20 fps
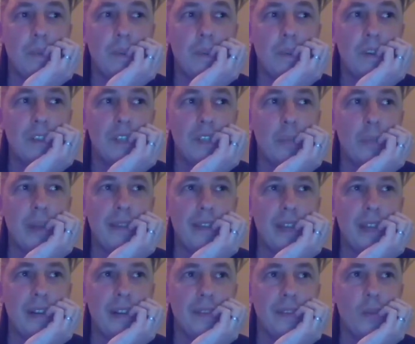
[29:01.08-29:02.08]
So we
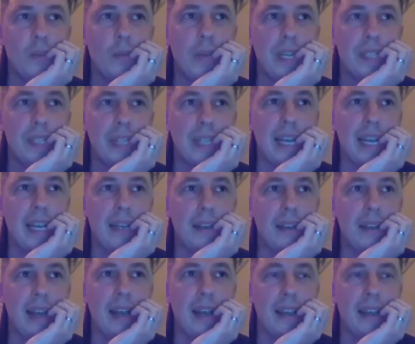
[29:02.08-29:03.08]
kind of almost take
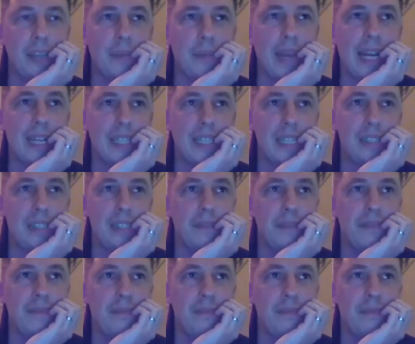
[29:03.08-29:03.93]
humanity's